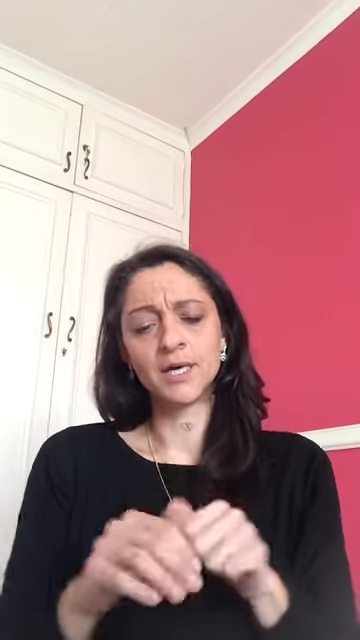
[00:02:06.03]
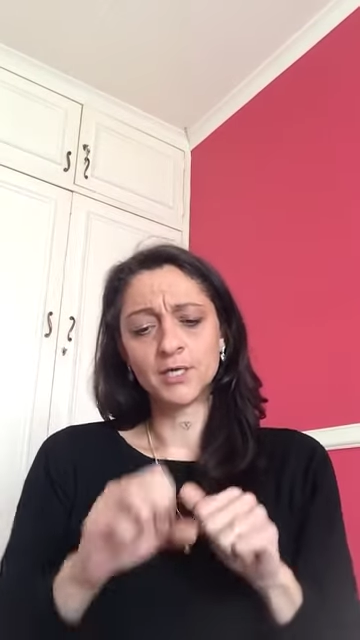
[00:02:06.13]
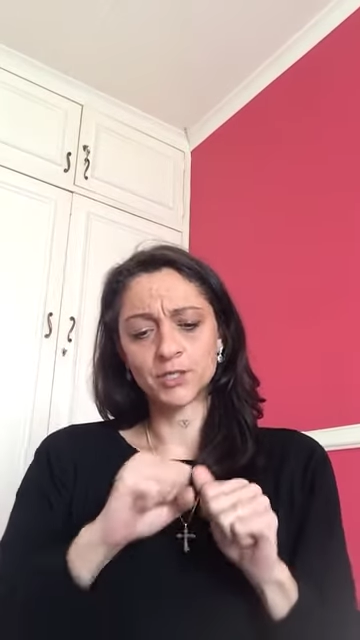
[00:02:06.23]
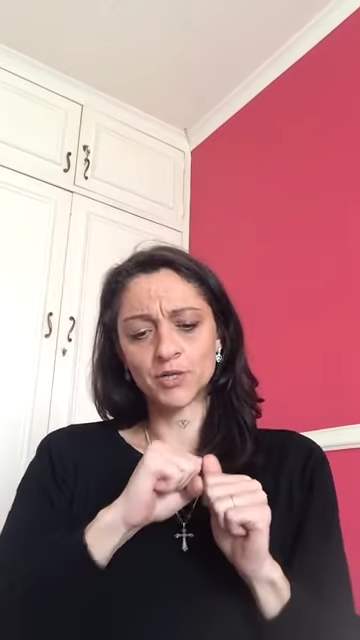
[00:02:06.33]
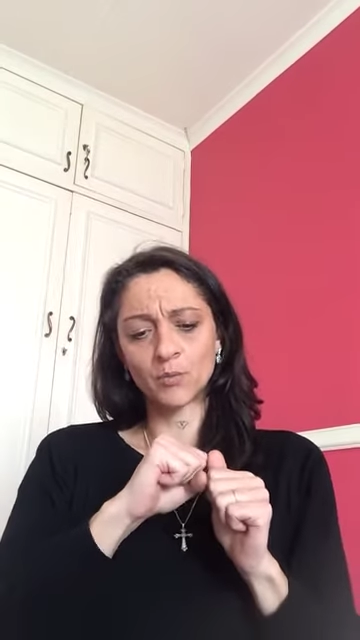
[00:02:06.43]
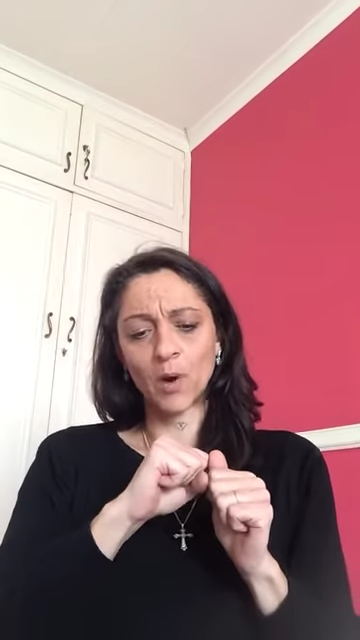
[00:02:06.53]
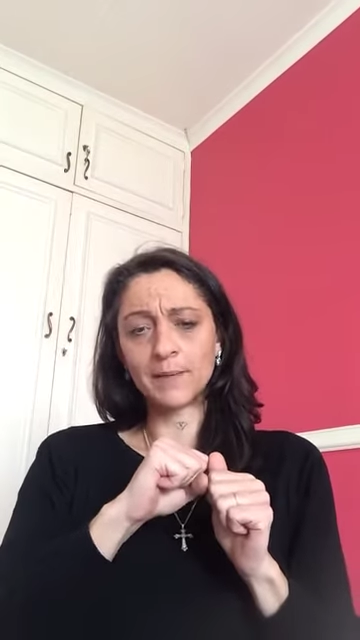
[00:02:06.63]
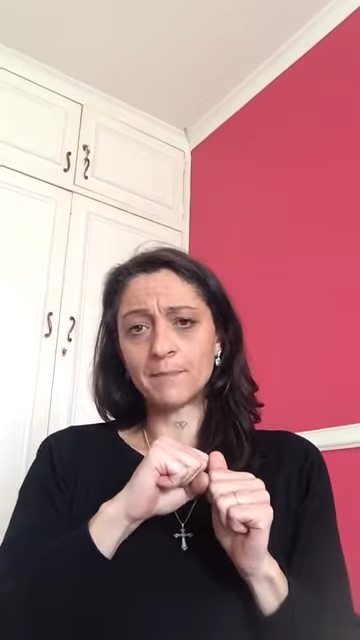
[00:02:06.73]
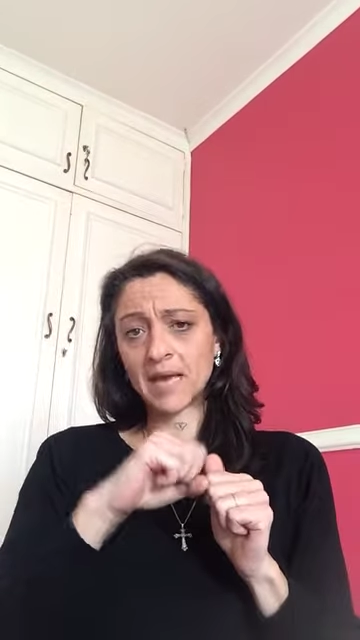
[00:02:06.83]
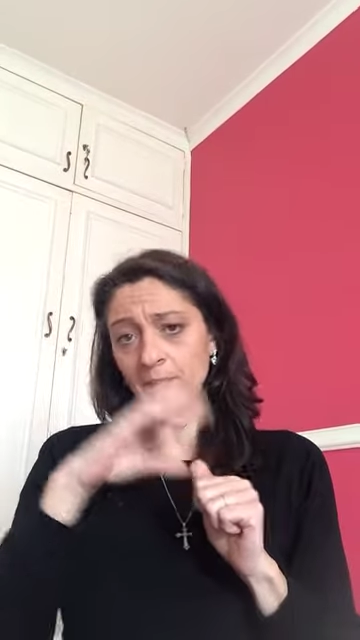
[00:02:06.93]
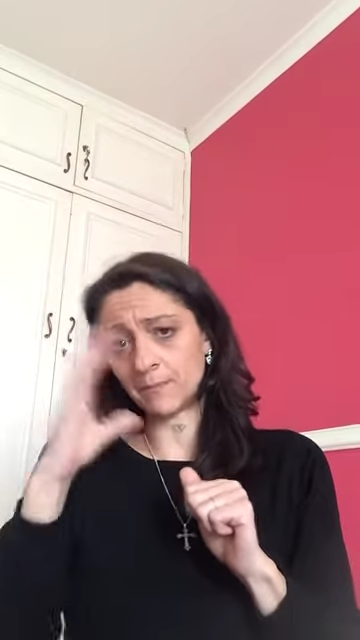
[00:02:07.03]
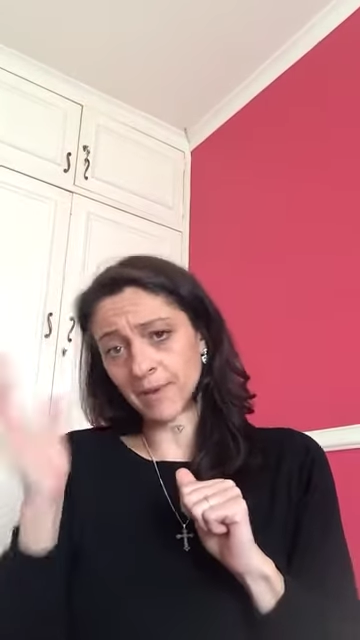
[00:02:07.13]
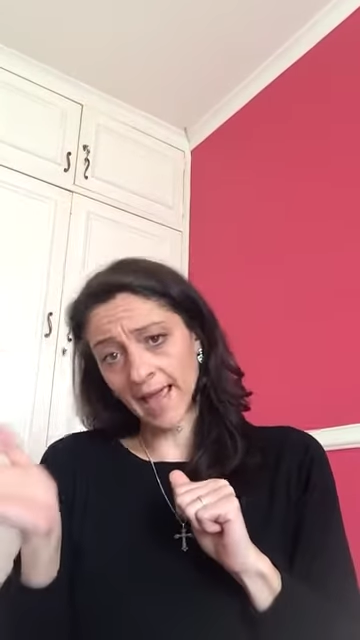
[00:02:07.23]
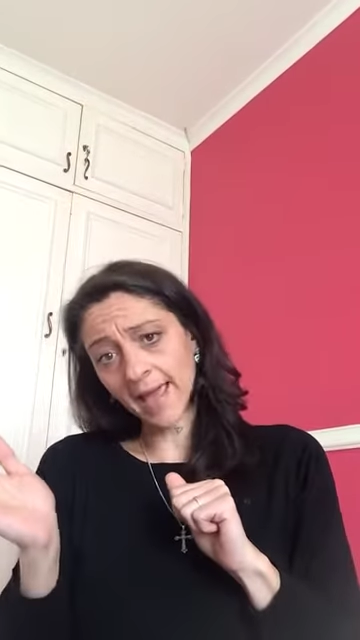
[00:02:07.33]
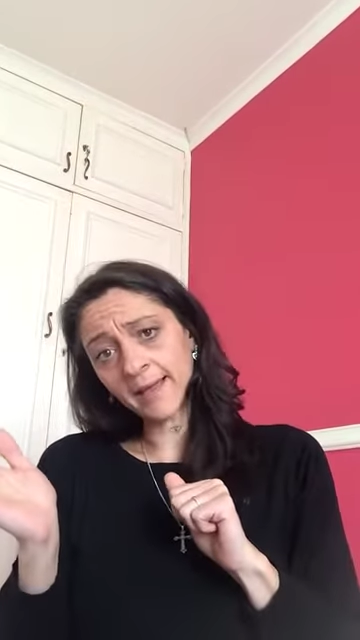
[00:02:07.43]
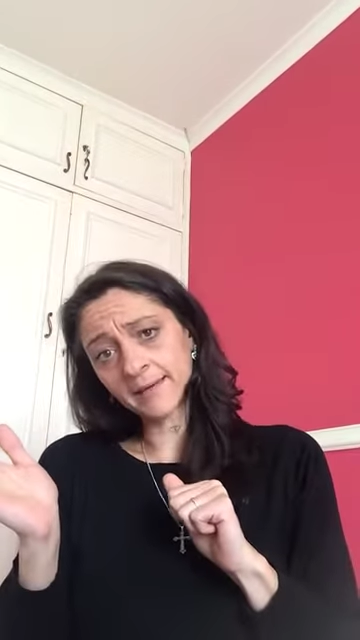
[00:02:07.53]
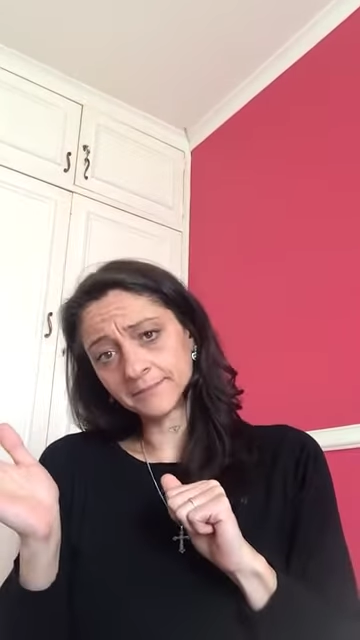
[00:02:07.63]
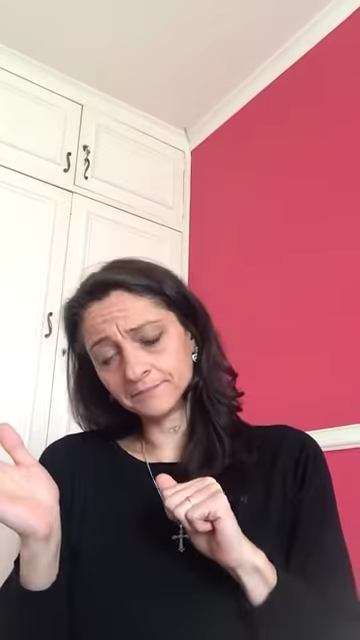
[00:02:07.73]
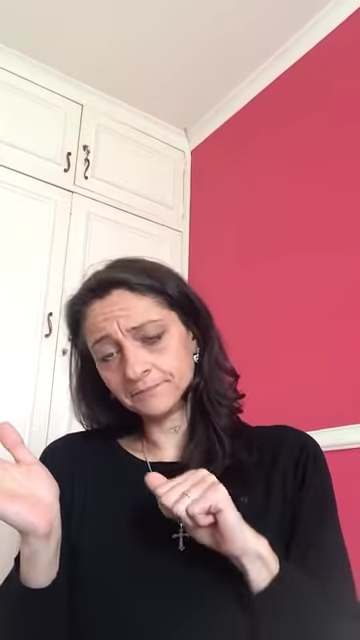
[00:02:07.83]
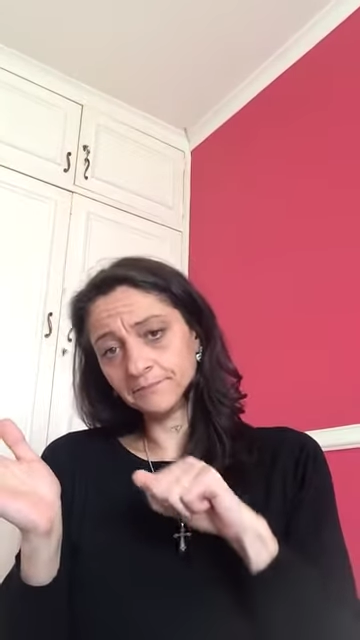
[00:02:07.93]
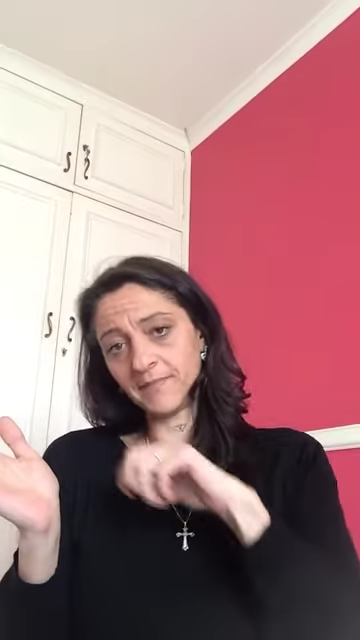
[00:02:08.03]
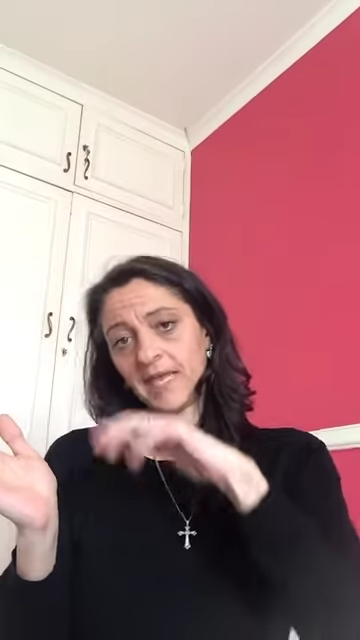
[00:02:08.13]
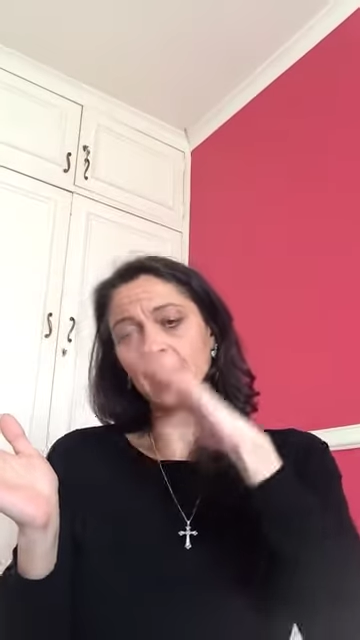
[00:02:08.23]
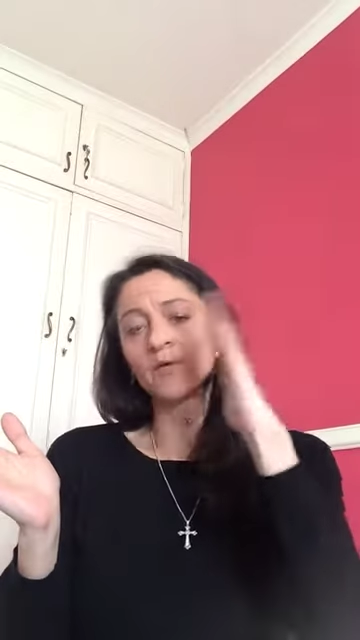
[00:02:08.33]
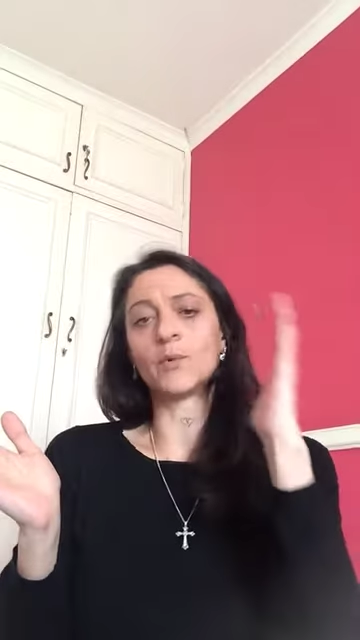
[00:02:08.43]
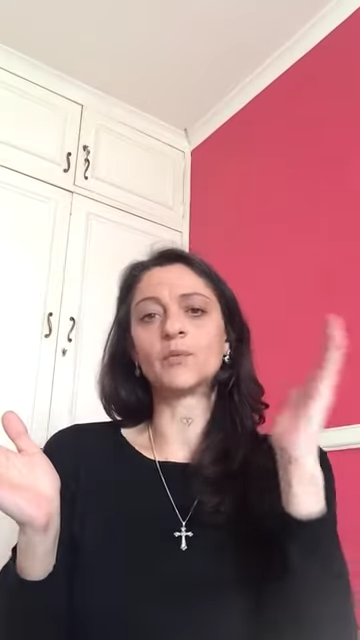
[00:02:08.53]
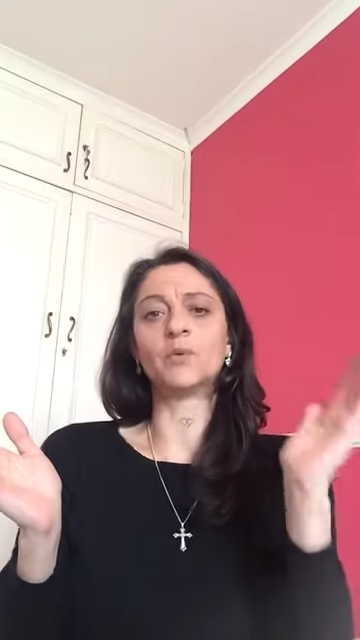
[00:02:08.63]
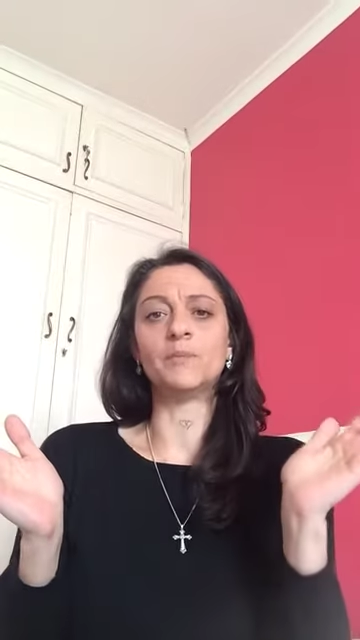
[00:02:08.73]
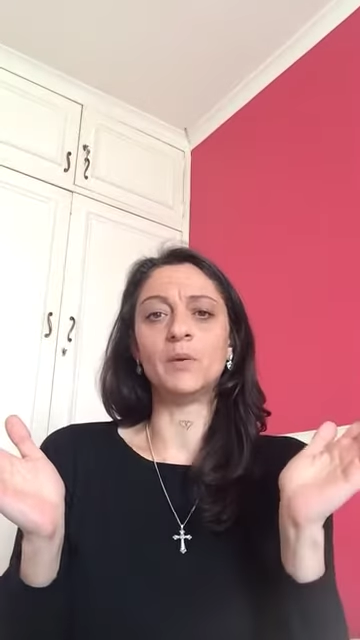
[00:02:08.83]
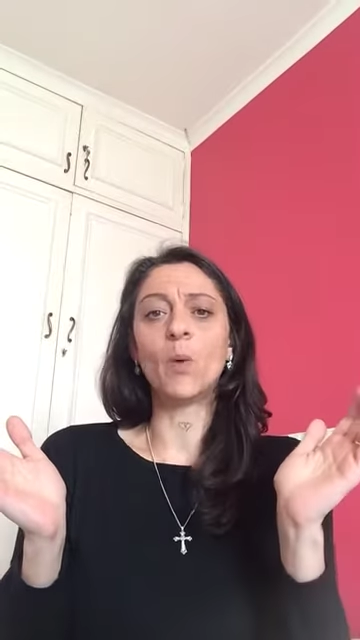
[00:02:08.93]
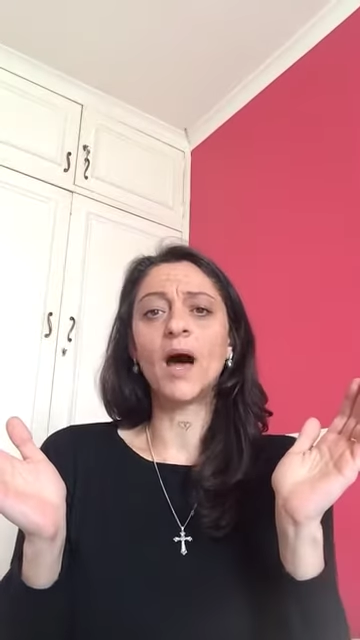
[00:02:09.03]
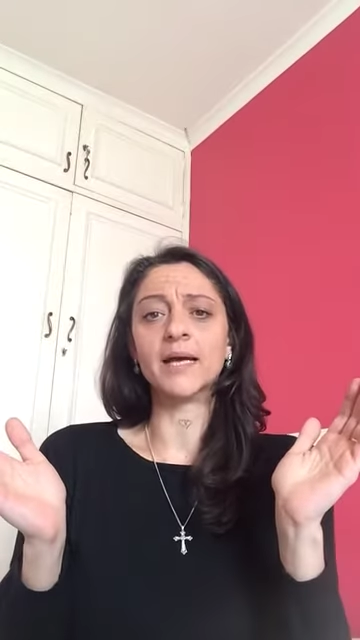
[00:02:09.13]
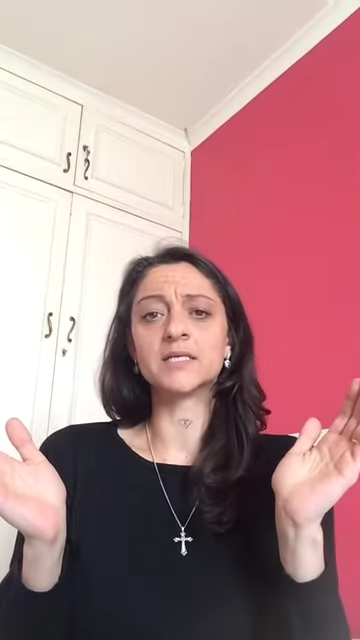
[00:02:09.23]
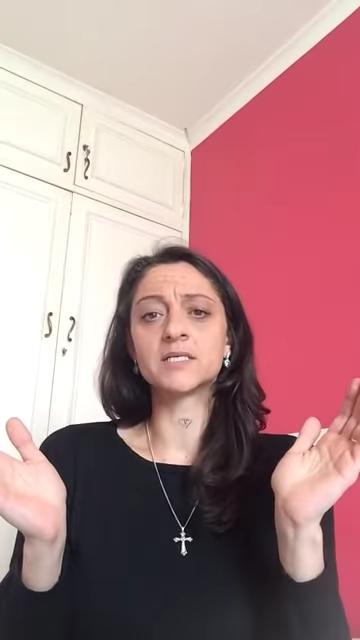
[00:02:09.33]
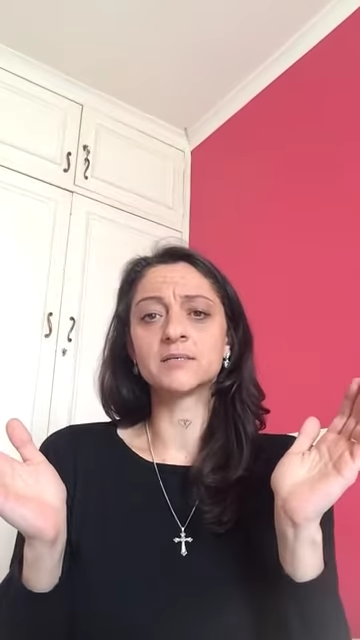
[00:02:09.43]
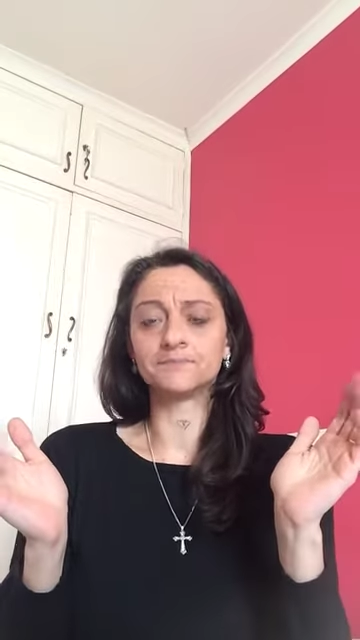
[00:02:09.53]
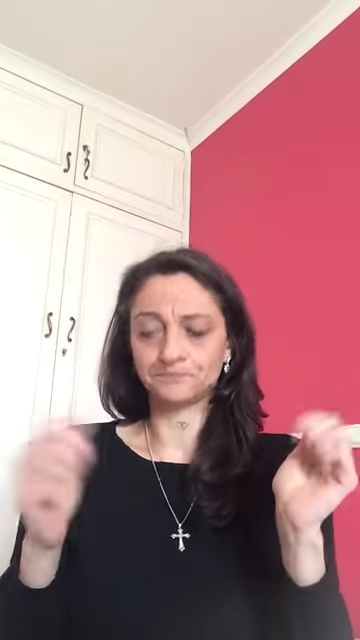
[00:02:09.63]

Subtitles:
So the one may be black, the other one will be white.